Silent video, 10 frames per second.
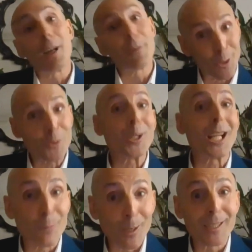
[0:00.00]
After
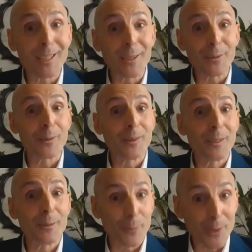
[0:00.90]
July
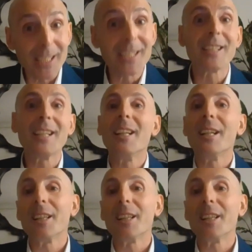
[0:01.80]
2015,